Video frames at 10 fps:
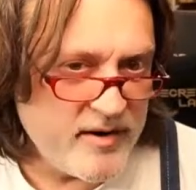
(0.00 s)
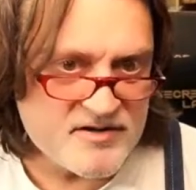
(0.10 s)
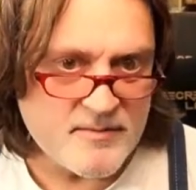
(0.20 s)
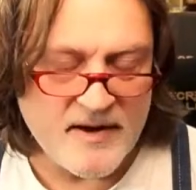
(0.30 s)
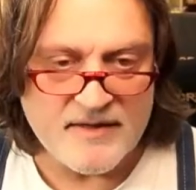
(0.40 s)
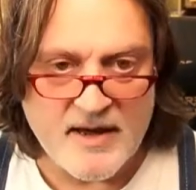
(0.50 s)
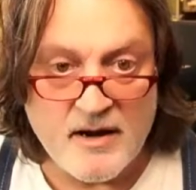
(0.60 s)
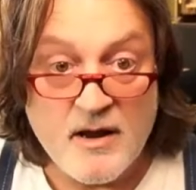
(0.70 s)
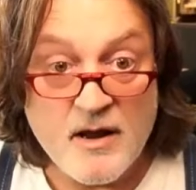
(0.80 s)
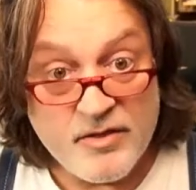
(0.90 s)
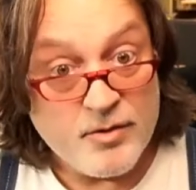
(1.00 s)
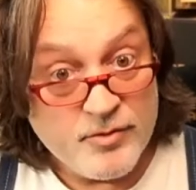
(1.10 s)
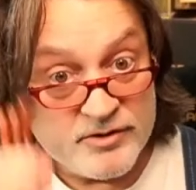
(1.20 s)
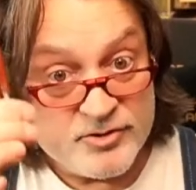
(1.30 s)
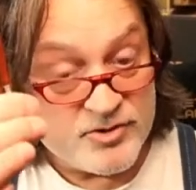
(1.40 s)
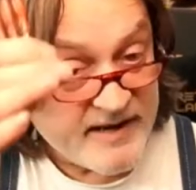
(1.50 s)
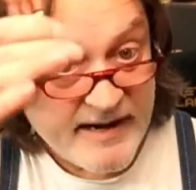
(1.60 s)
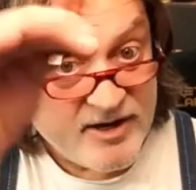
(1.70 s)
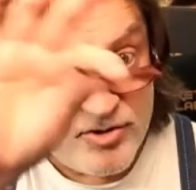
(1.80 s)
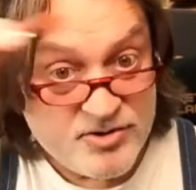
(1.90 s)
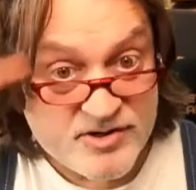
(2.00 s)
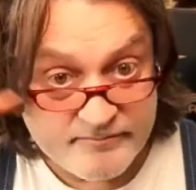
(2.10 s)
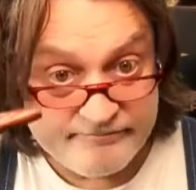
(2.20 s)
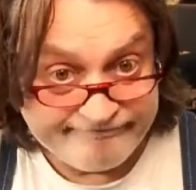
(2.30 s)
or something like that. They're real tools and I use them